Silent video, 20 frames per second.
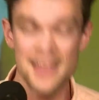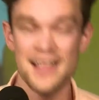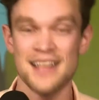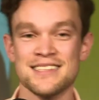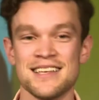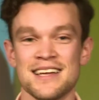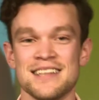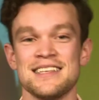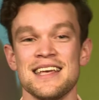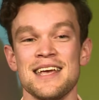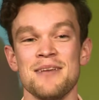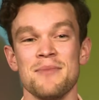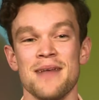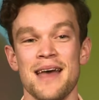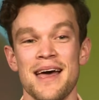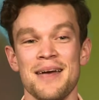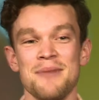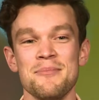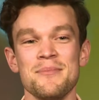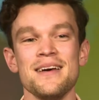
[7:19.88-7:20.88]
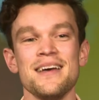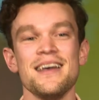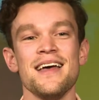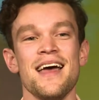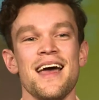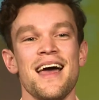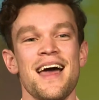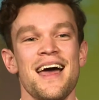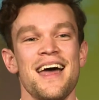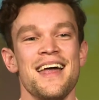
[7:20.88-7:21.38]
that's our team name.
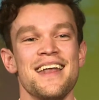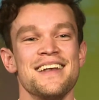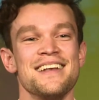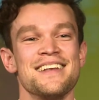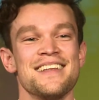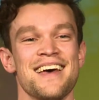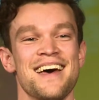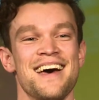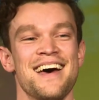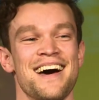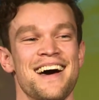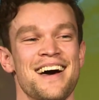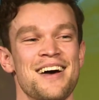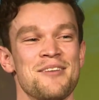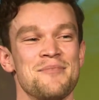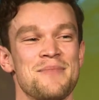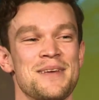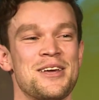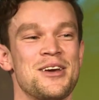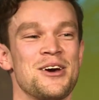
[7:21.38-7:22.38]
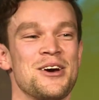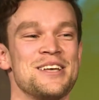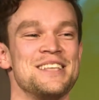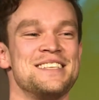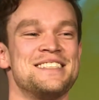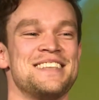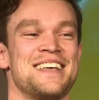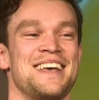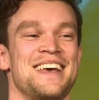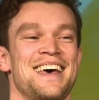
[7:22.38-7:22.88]
And
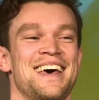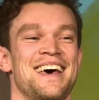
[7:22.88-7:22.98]
because